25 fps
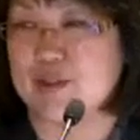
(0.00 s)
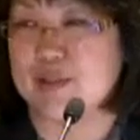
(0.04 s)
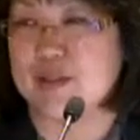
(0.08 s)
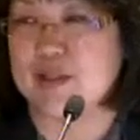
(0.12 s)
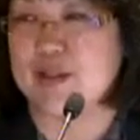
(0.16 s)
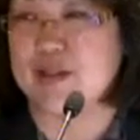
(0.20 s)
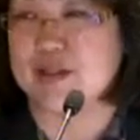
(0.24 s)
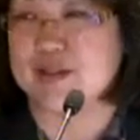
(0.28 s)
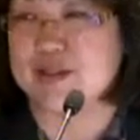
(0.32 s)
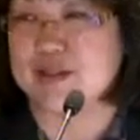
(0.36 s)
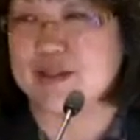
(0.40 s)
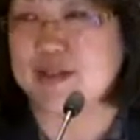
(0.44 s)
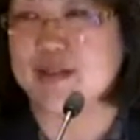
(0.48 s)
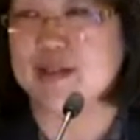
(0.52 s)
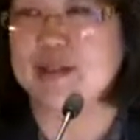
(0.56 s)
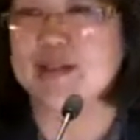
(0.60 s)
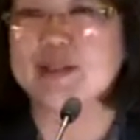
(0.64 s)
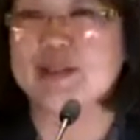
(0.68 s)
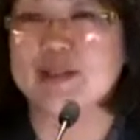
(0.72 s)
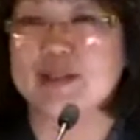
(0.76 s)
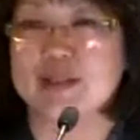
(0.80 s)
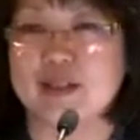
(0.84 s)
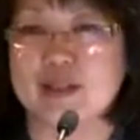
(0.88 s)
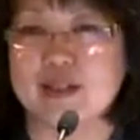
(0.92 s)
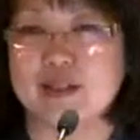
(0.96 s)
because it
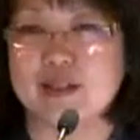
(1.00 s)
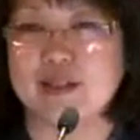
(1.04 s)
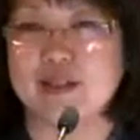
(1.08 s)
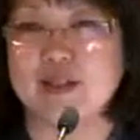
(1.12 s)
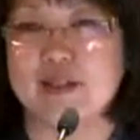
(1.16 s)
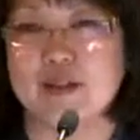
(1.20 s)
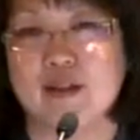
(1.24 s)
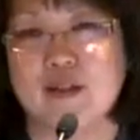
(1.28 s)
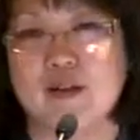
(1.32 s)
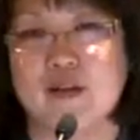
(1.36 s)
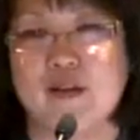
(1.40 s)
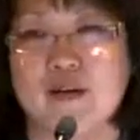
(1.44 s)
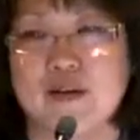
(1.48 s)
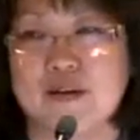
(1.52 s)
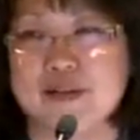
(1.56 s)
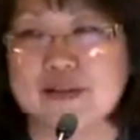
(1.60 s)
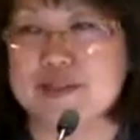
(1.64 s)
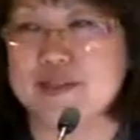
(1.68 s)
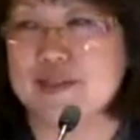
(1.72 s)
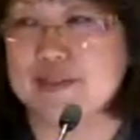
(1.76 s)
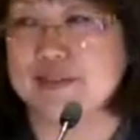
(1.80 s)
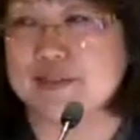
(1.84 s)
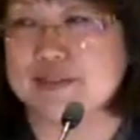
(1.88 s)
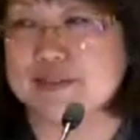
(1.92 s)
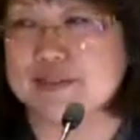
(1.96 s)
is in the laws.